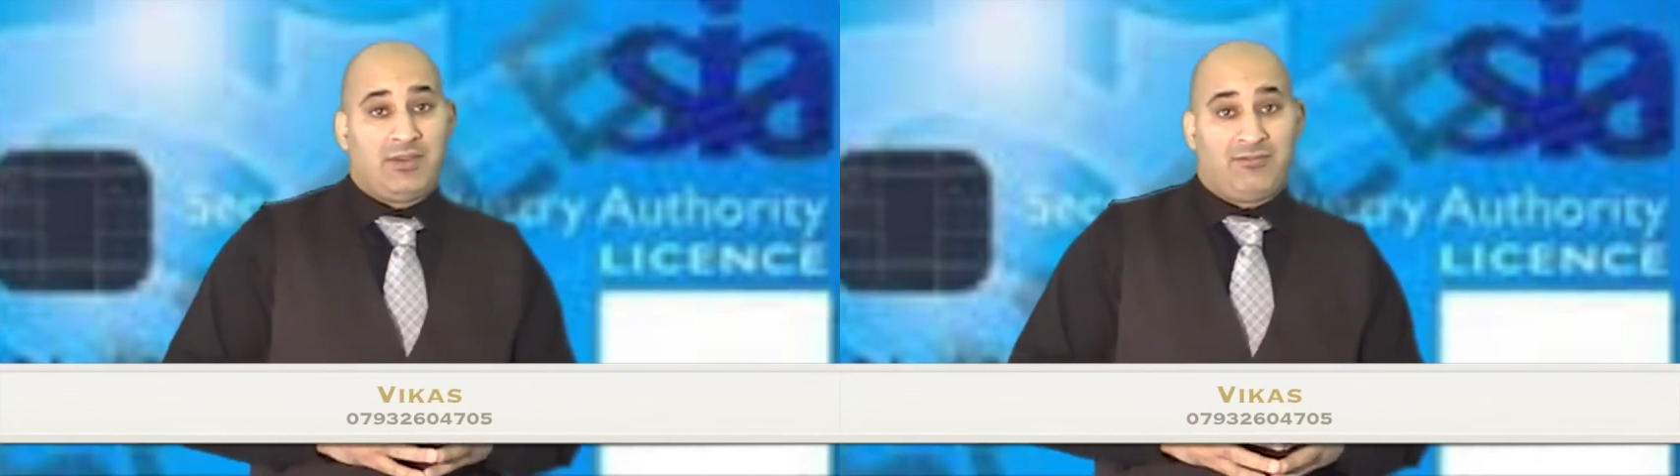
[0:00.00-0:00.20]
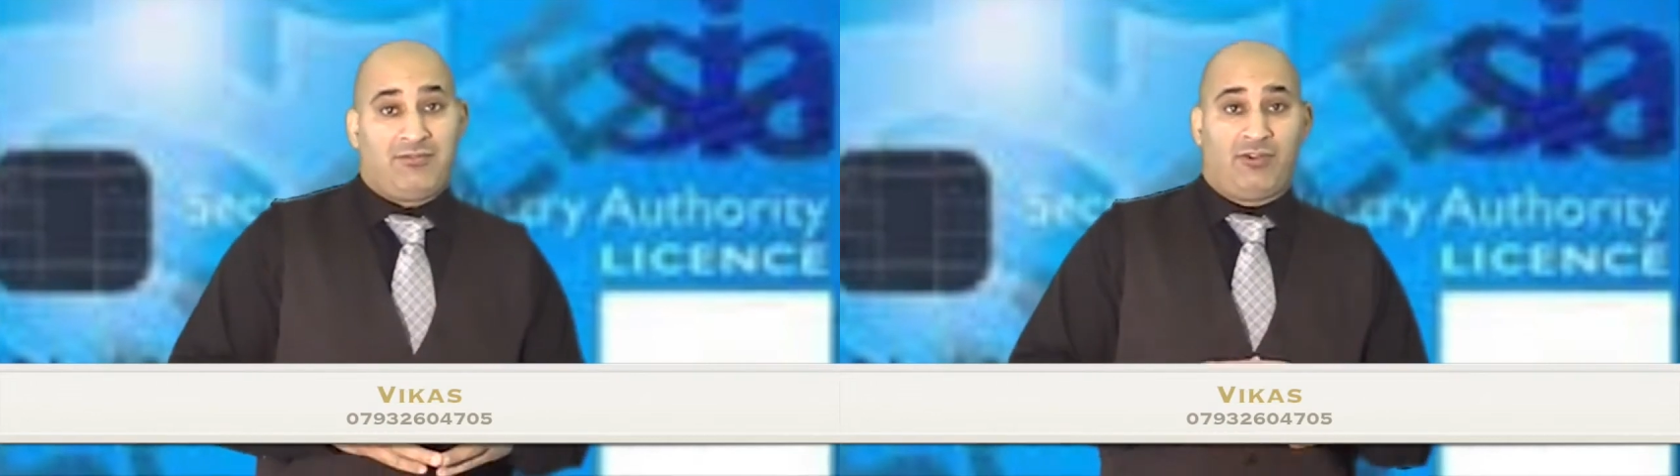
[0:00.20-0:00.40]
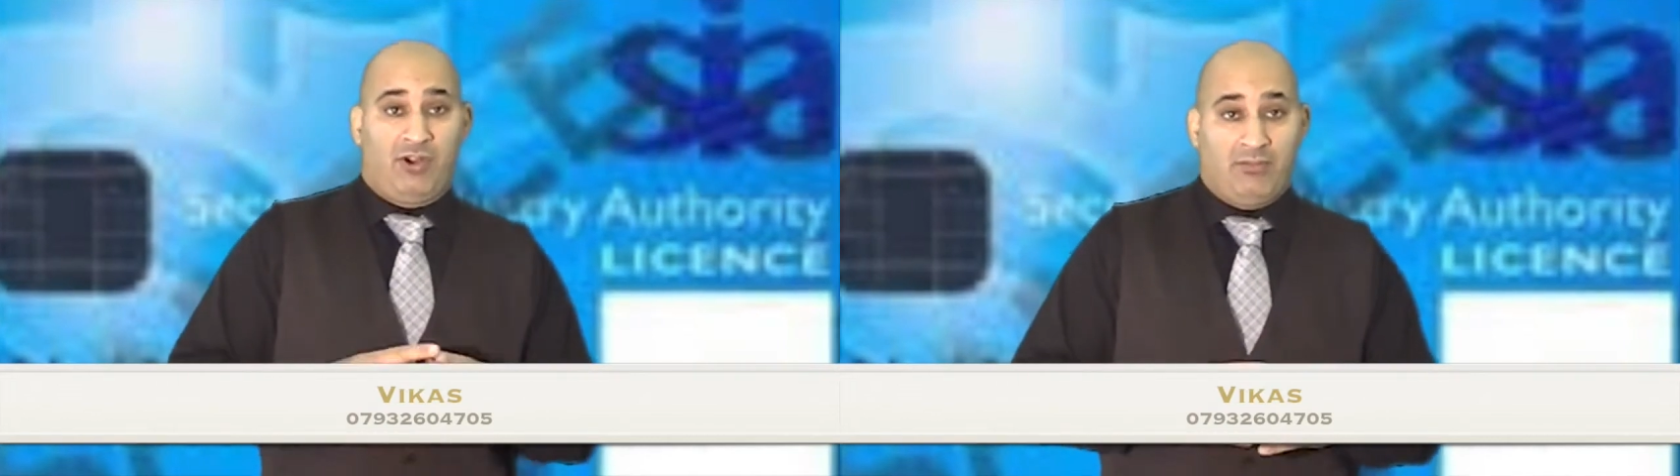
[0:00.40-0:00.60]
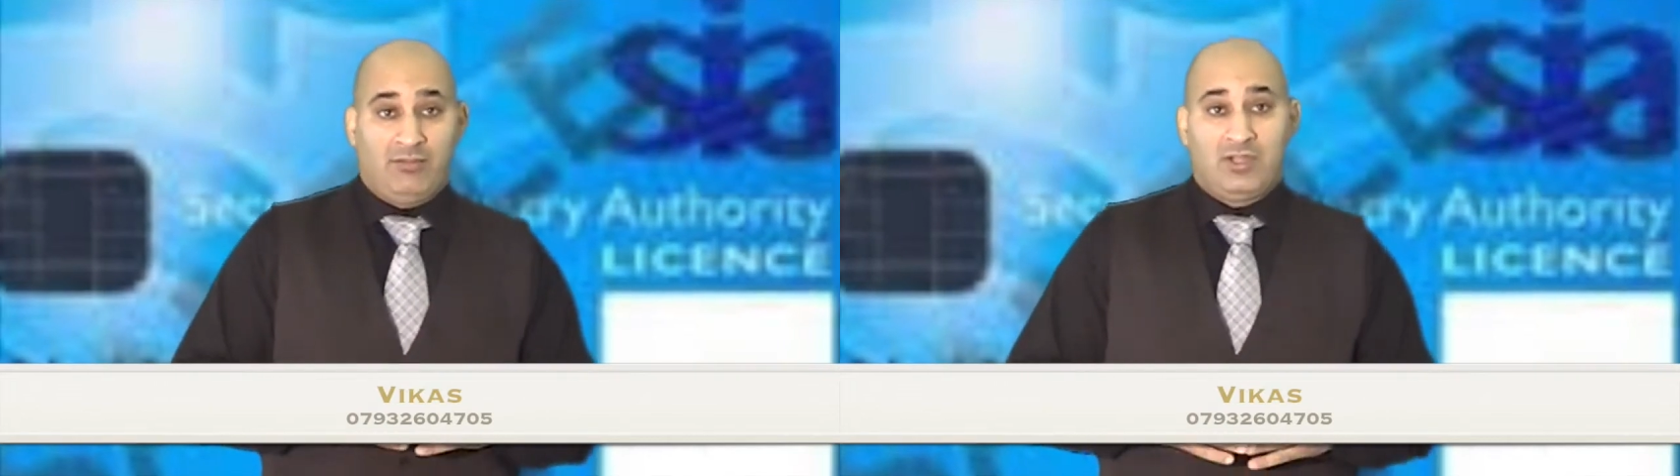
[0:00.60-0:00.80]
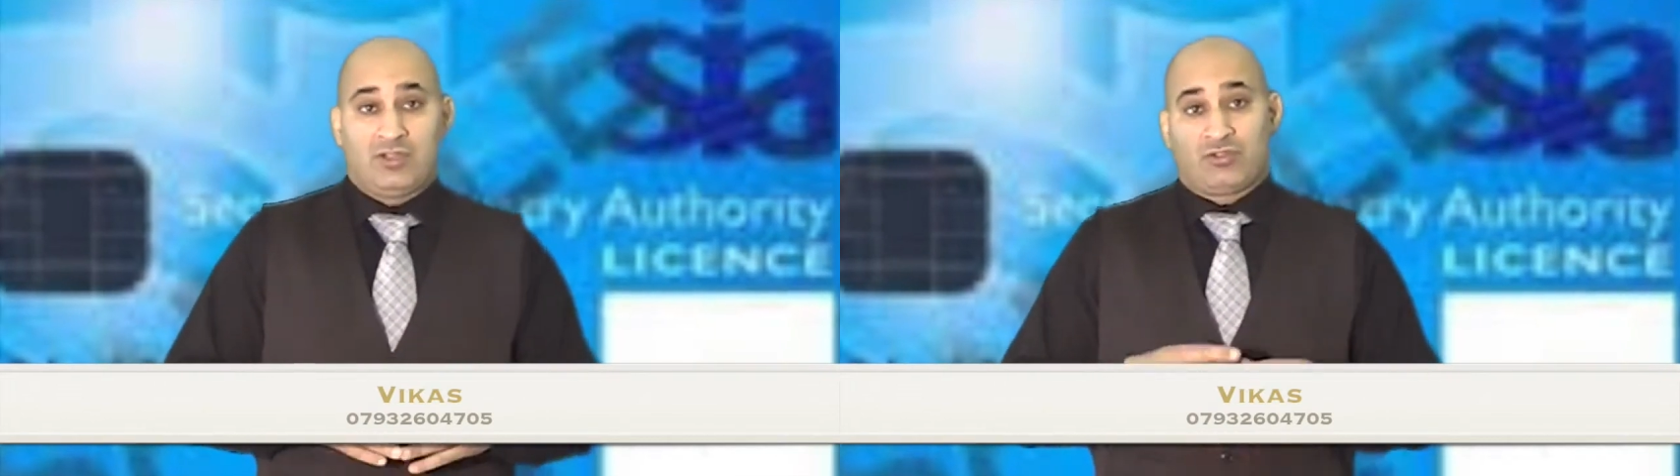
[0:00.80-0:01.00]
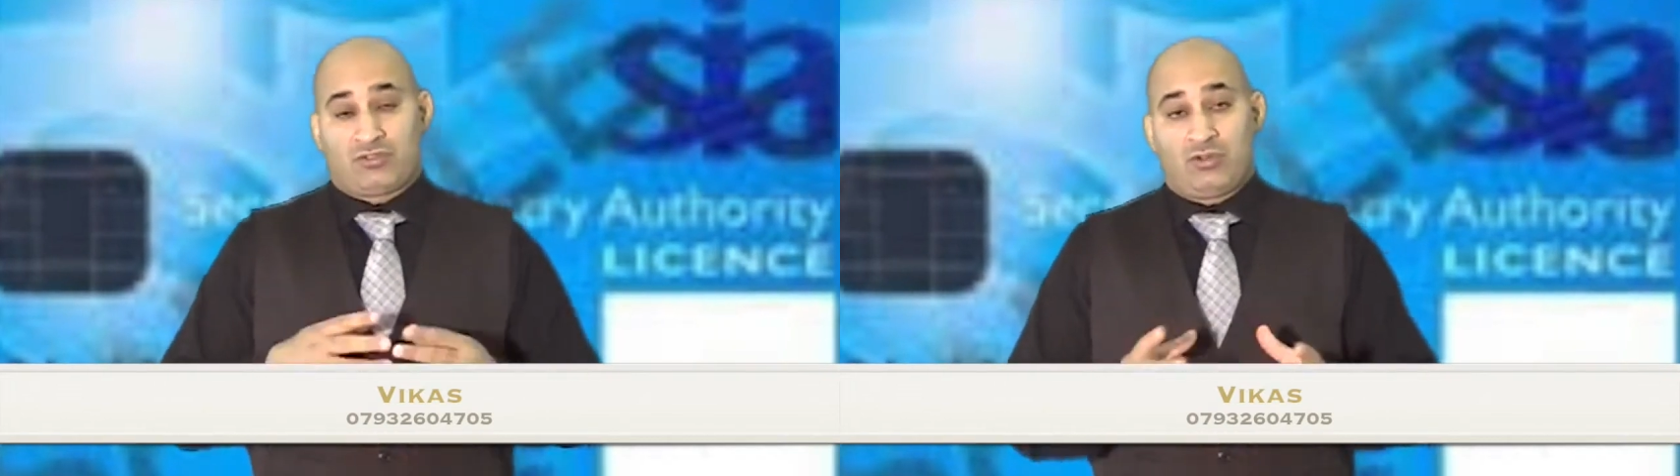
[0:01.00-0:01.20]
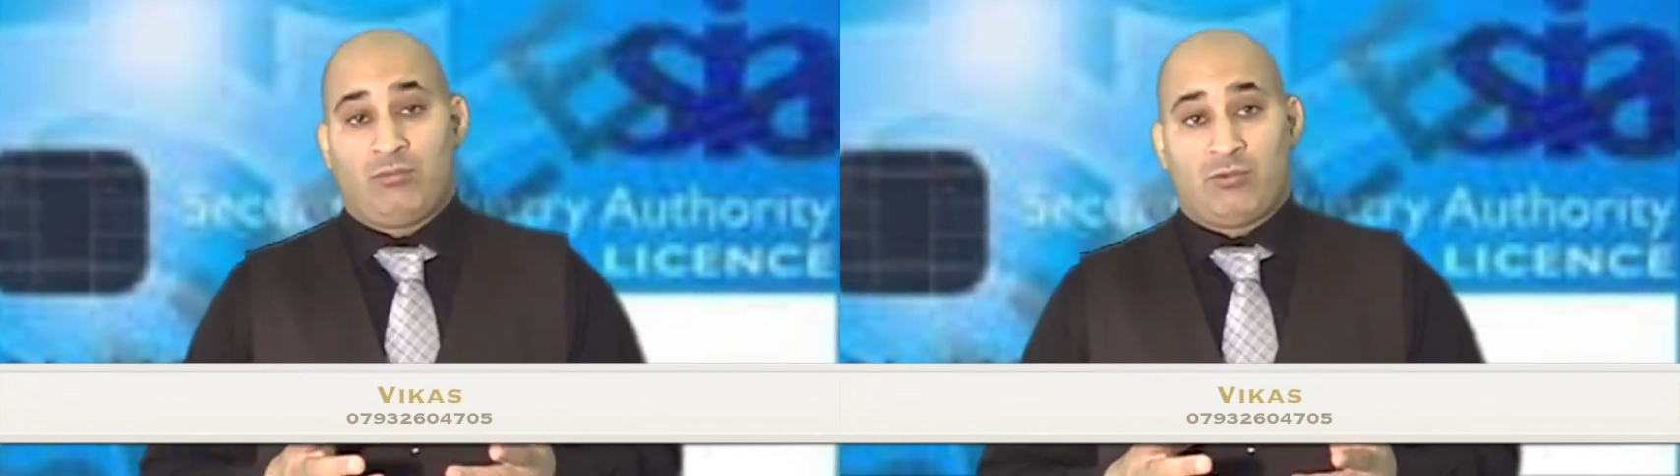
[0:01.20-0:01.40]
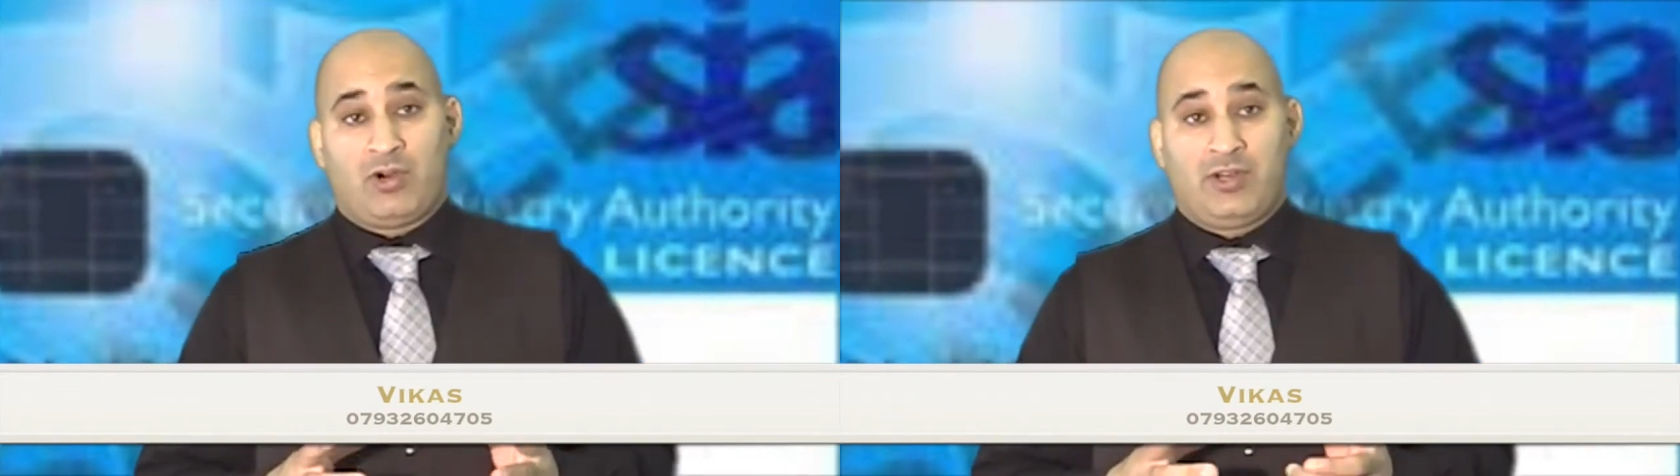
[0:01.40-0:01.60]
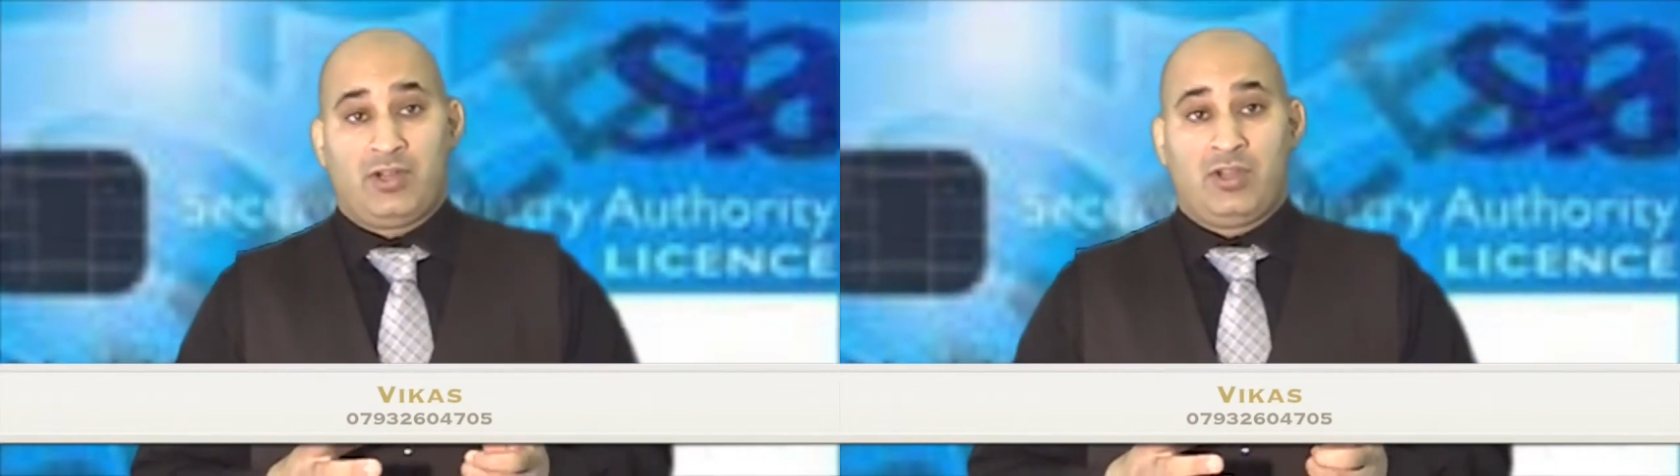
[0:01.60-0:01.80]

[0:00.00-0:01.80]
from someone